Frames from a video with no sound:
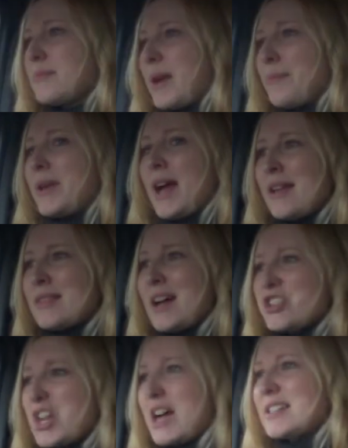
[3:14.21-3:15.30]
to maybe getting
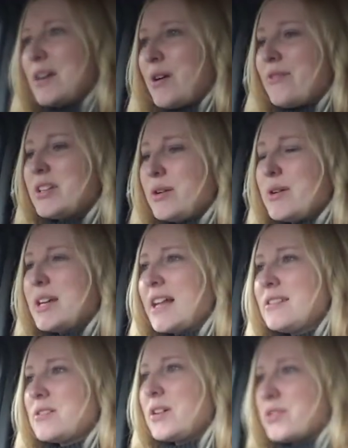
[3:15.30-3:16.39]
that checked out every now and again so